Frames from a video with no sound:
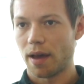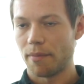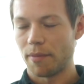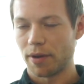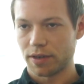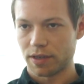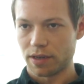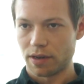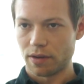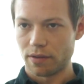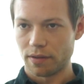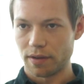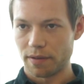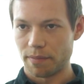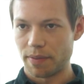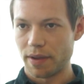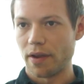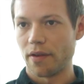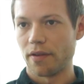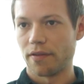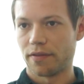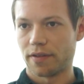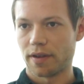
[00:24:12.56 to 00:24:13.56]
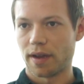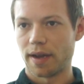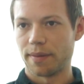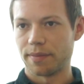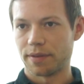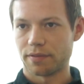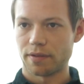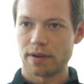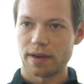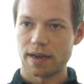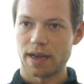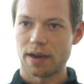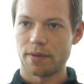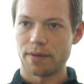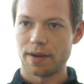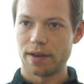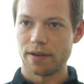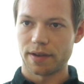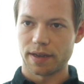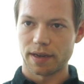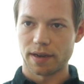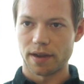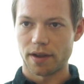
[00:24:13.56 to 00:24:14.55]
a much longer period of time because right now
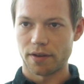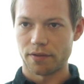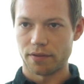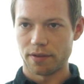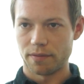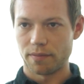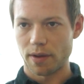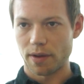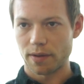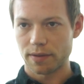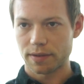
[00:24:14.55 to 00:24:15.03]
we're looking 100